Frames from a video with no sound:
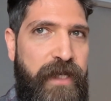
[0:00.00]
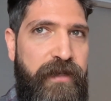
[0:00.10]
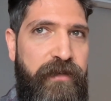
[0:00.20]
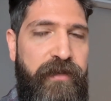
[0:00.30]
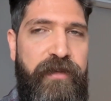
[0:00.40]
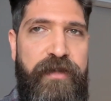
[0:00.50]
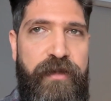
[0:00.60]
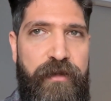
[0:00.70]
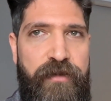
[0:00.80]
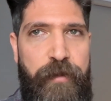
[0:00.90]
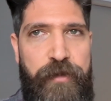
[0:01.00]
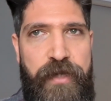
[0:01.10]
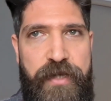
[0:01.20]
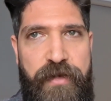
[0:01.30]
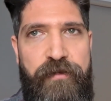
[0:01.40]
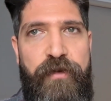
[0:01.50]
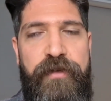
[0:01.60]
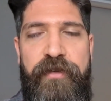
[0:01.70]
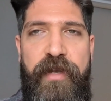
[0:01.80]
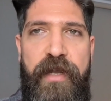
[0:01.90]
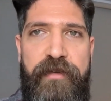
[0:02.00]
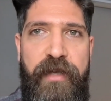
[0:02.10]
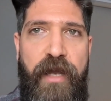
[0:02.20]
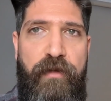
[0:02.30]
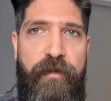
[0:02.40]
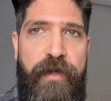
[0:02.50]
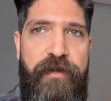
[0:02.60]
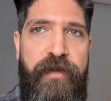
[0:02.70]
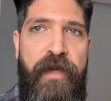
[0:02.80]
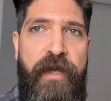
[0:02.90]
This is not a good reputation for the Zelensky government.